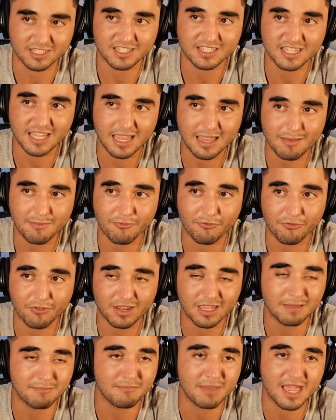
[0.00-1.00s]
the same
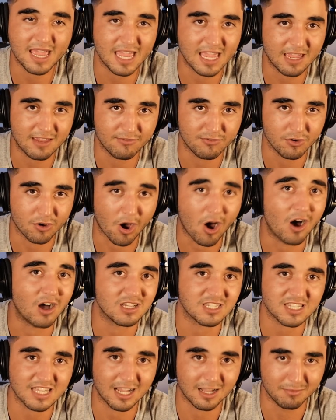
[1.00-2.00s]
freaking behavior,
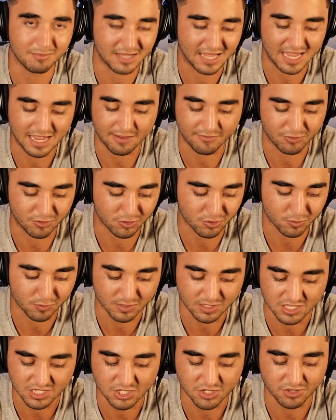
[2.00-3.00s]
hostile behavior
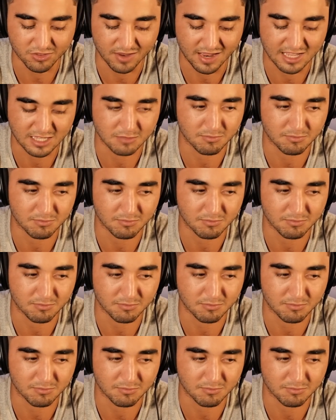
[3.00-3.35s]
towards each other